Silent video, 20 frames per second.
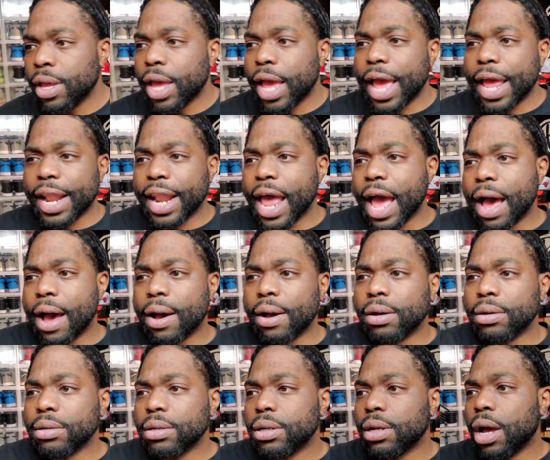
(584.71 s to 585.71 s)
and
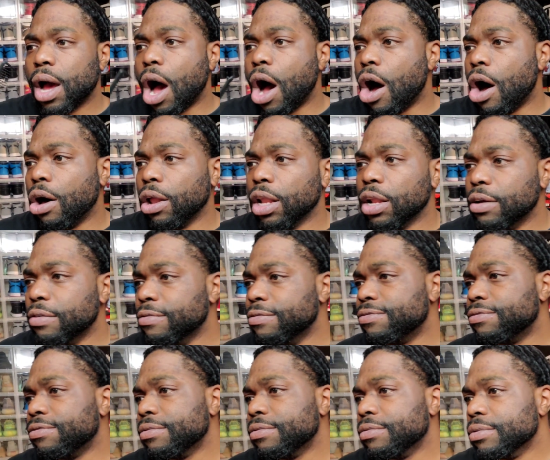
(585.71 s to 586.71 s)
now all of
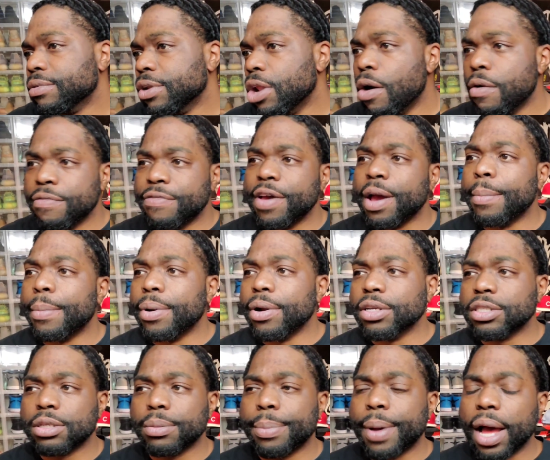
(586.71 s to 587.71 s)
November
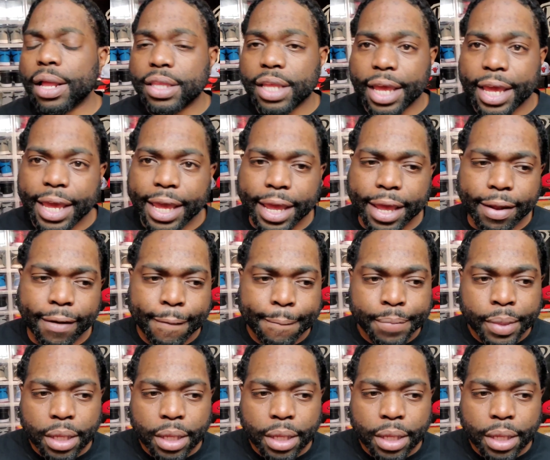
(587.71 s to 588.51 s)
is about to end.